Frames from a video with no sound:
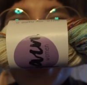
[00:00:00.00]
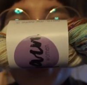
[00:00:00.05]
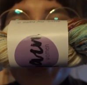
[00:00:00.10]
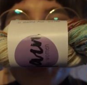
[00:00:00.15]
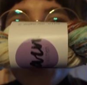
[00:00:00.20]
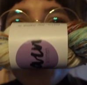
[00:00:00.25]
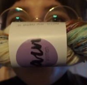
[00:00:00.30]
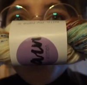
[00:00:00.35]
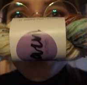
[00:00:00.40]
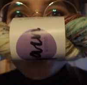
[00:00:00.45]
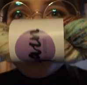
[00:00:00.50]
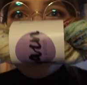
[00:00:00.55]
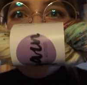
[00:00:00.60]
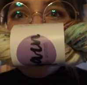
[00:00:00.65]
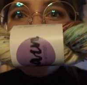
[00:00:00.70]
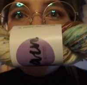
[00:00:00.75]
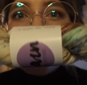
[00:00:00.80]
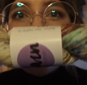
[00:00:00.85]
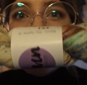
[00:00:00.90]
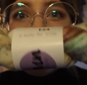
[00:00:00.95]
for my
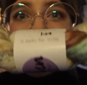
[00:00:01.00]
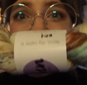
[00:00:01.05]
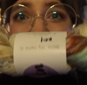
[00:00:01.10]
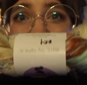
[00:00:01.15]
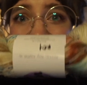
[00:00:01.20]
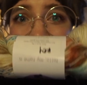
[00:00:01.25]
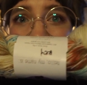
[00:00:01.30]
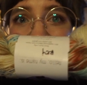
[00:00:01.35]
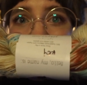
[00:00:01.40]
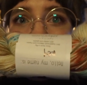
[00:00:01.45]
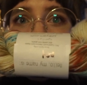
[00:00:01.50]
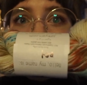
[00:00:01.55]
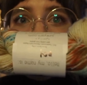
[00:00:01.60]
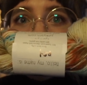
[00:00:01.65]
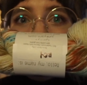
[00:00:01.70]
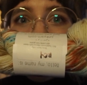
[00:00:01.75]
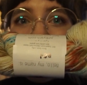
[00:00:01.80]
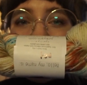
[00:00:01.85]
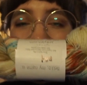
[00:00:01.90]
taste, but I